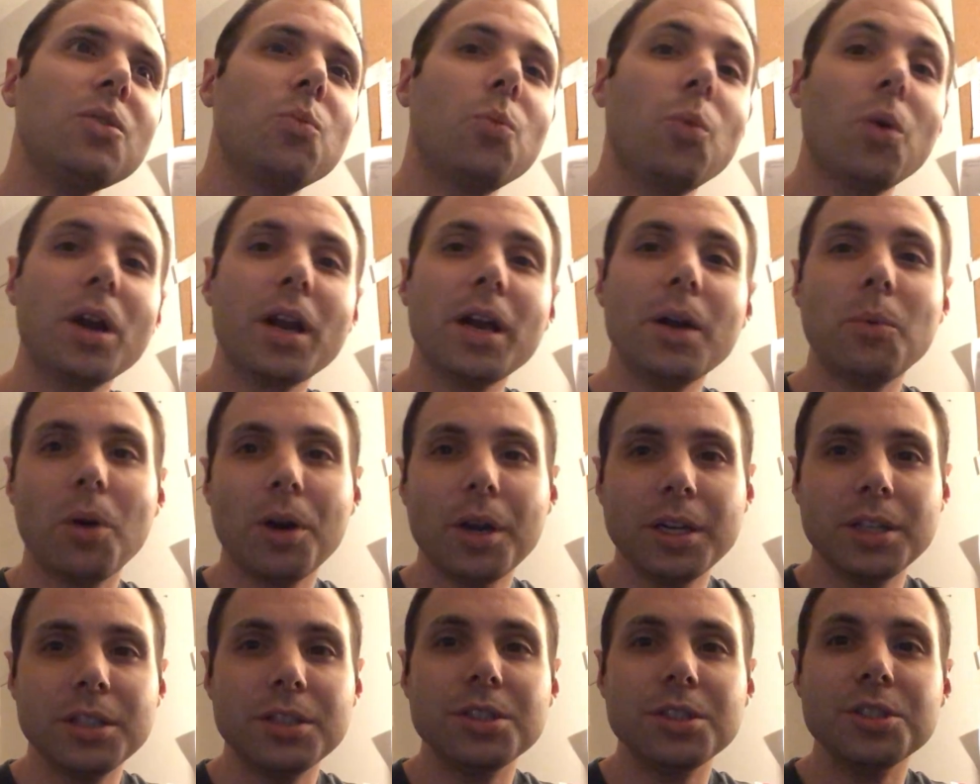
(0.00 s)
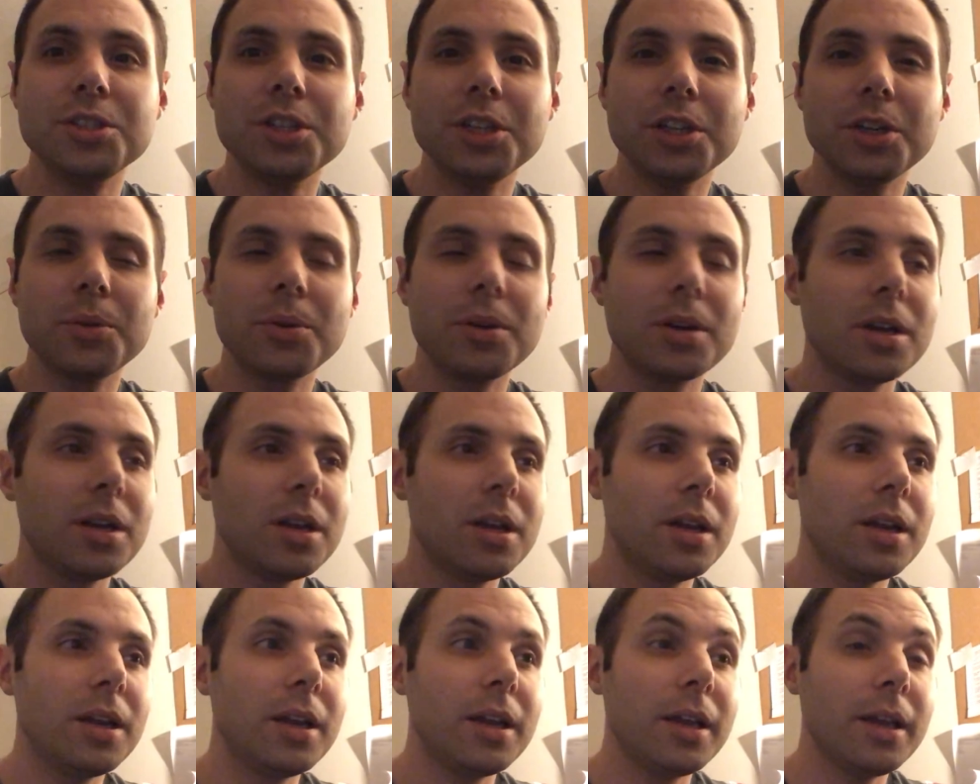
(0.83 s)
what I wanted to do,
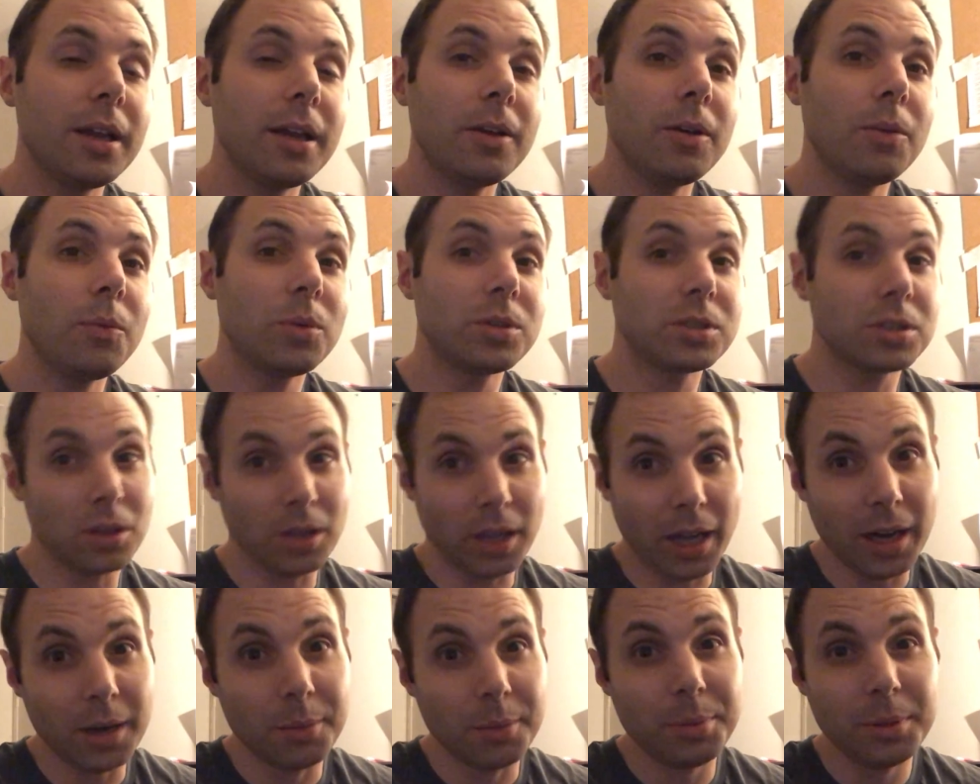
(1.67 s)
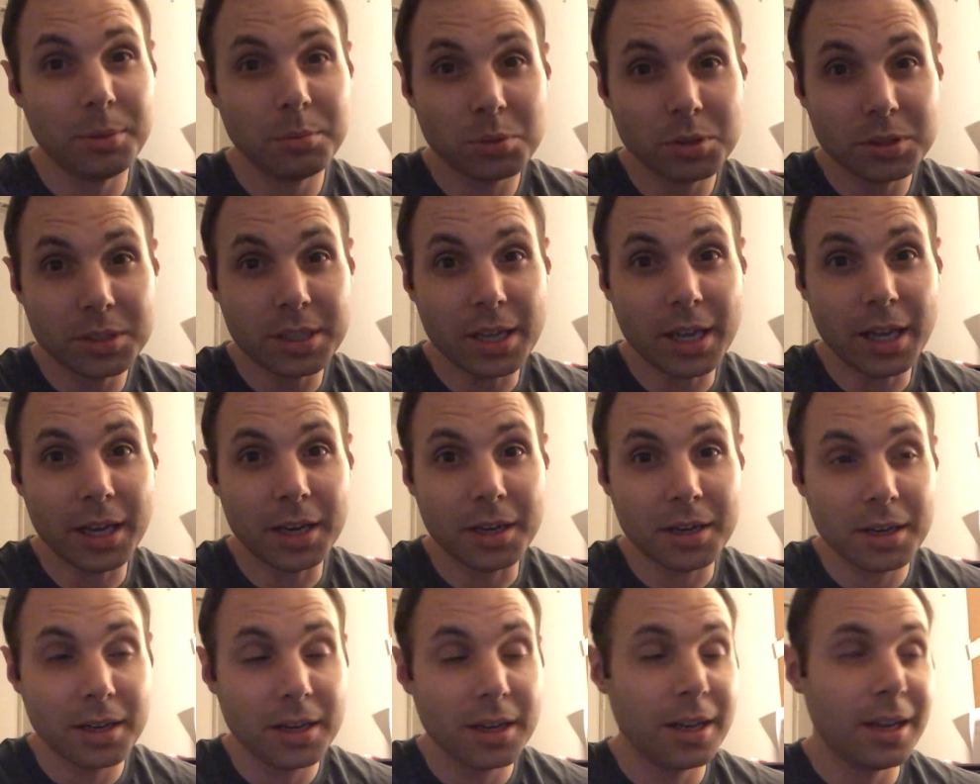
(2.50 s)
which a lot of people did,
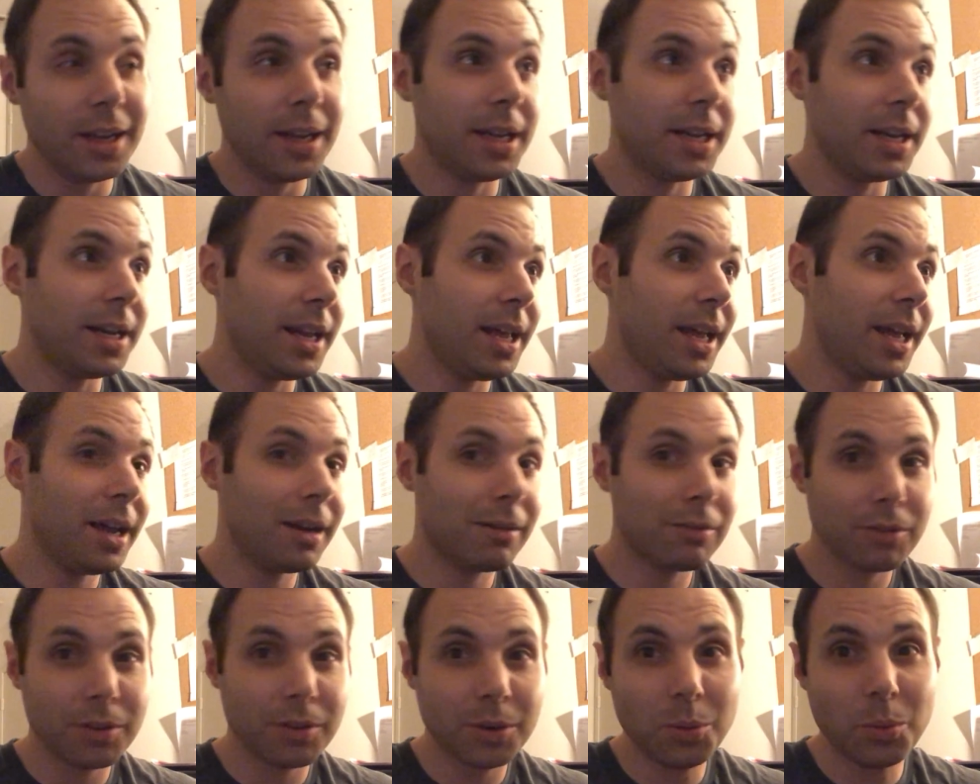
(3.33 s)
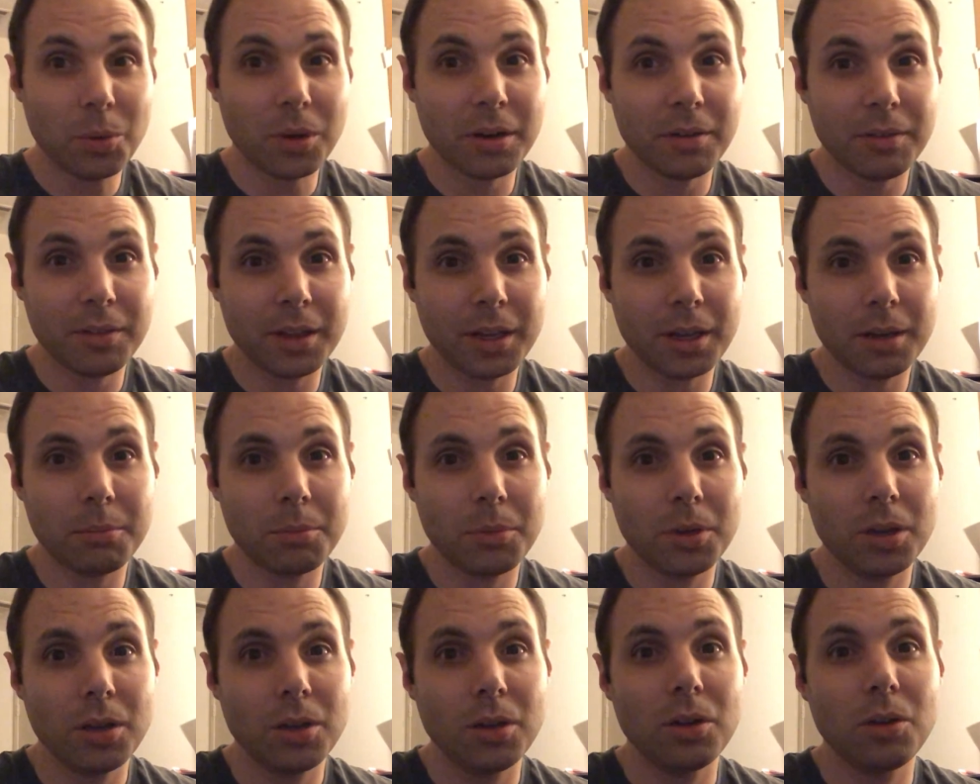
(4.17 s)
and every one of
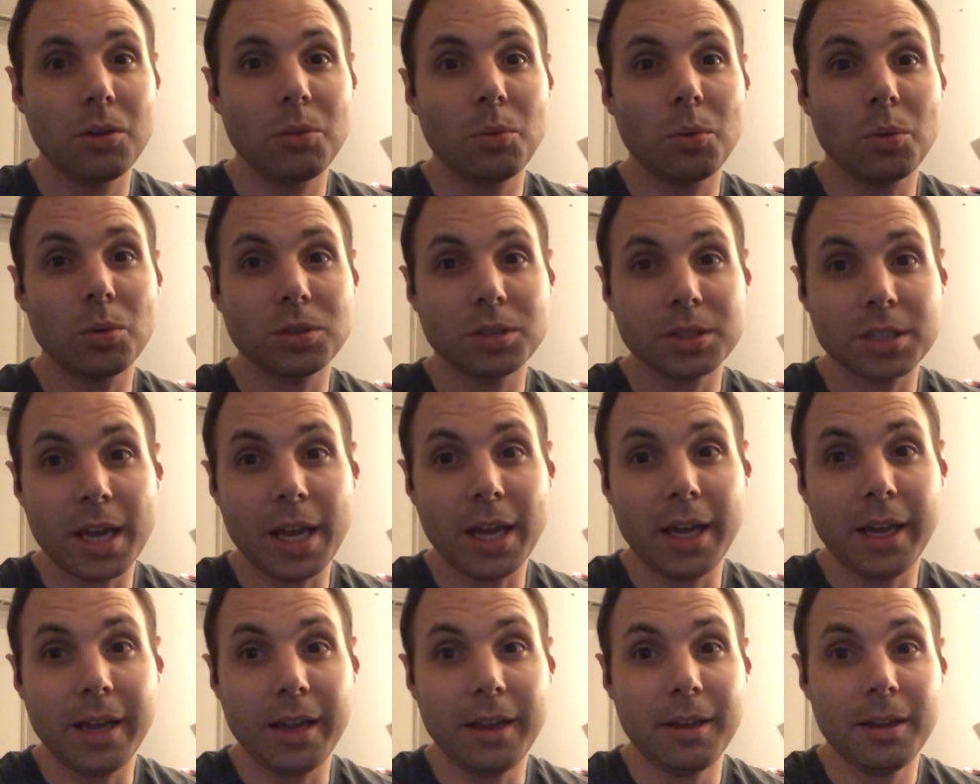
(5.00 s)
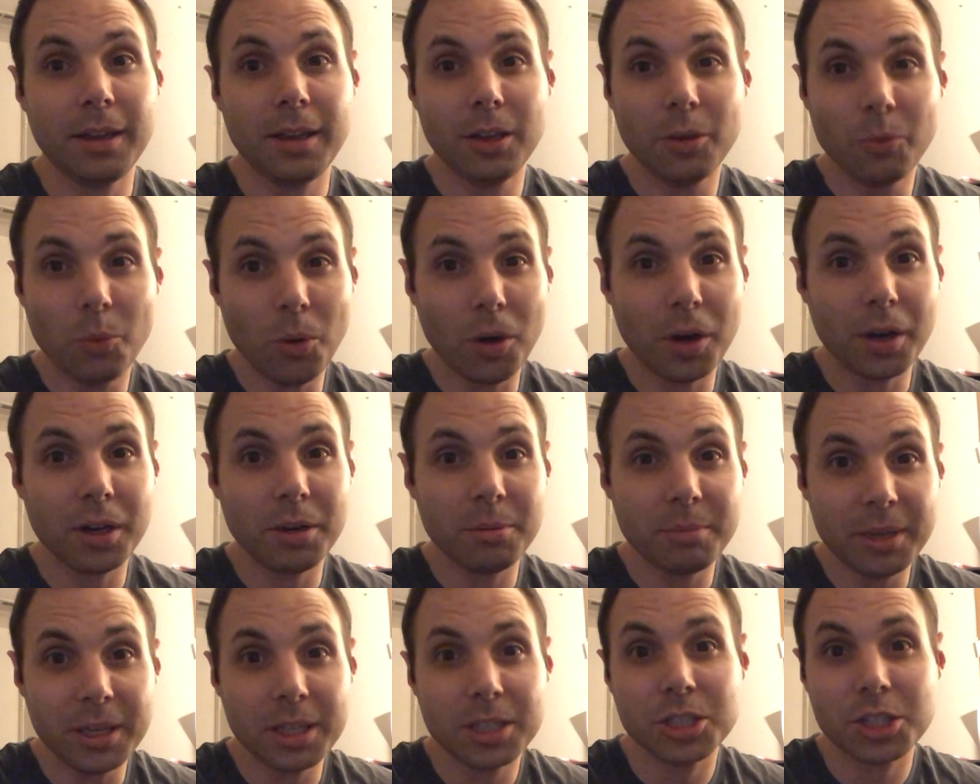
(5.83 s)
them will say he wanted
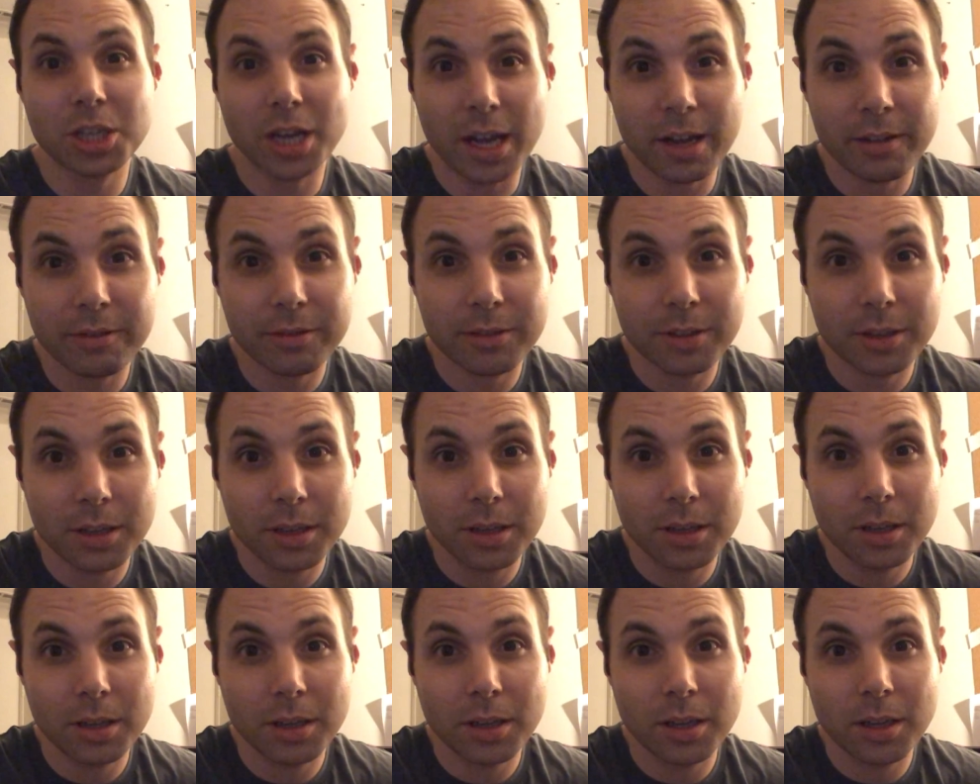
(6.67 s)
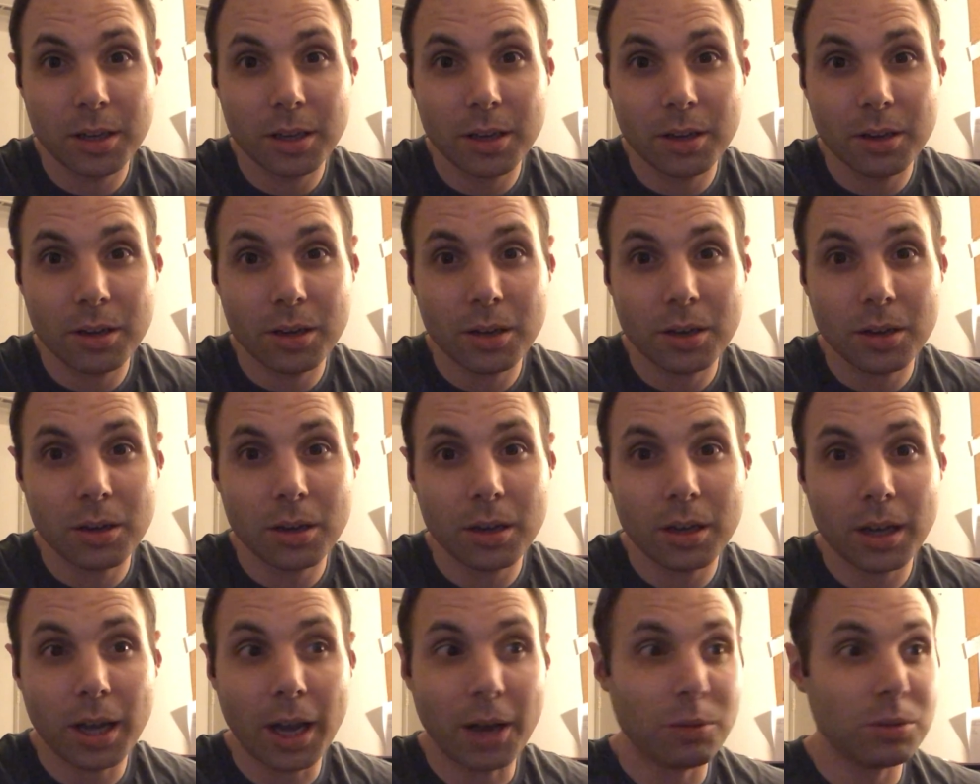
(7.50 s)
to be a chef.
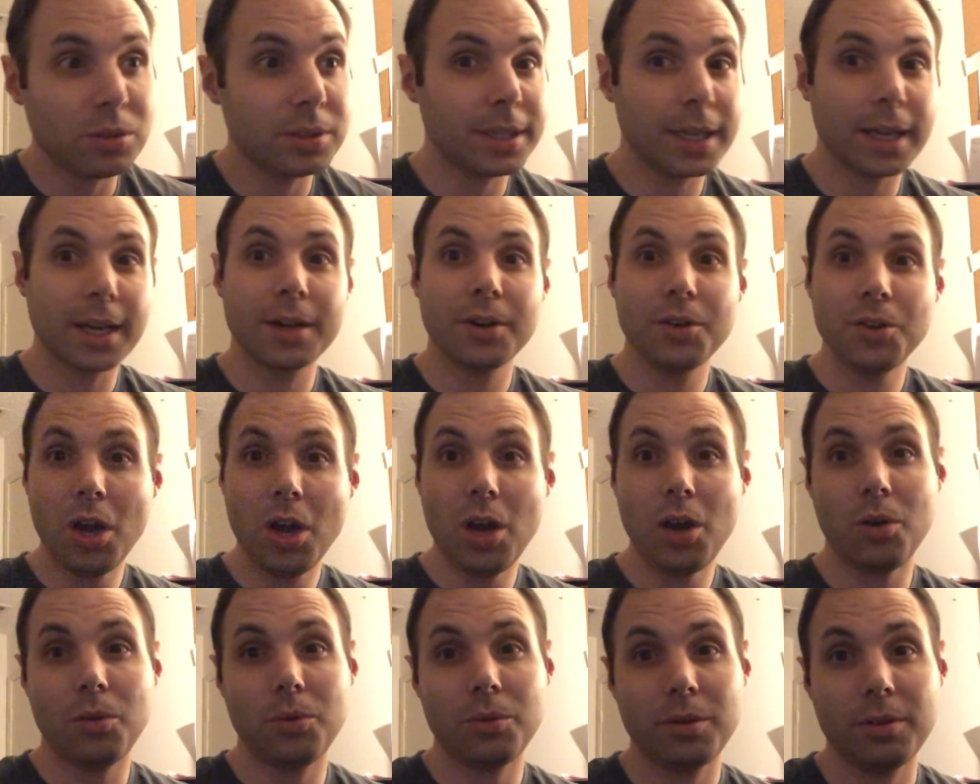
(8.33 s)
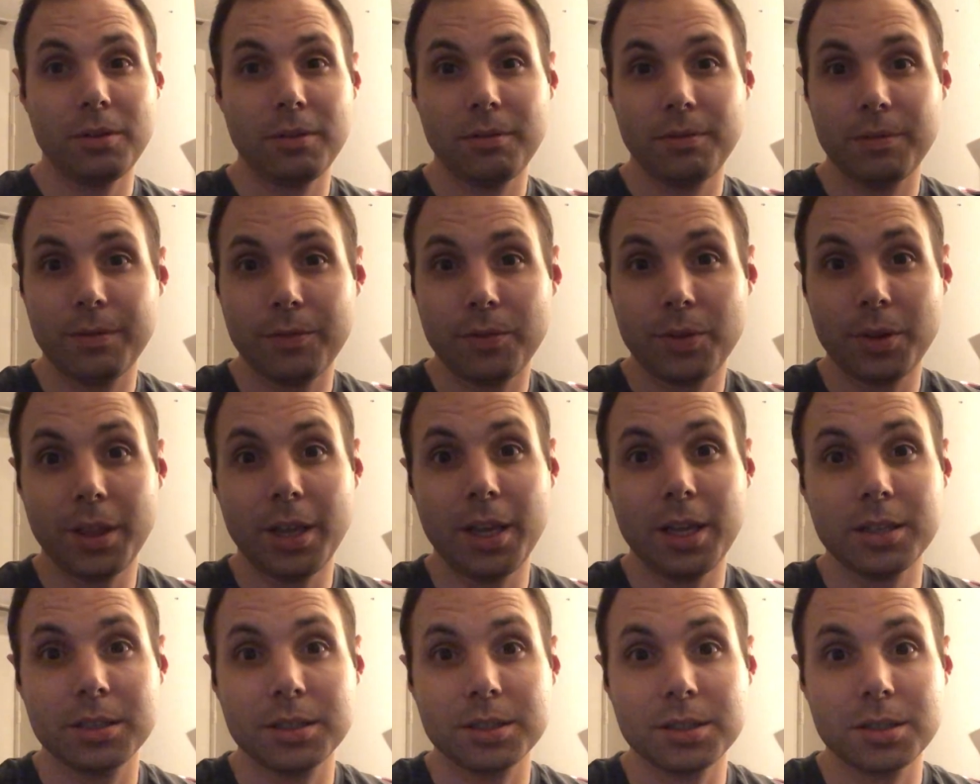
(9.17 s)
I was like known for
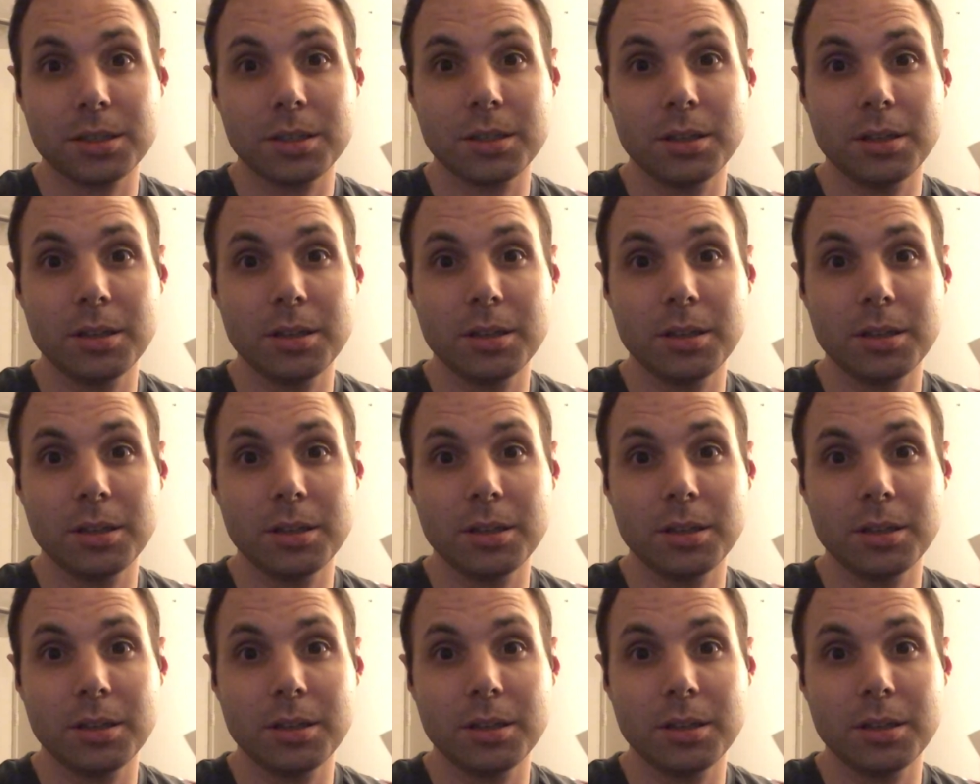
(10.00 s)
this.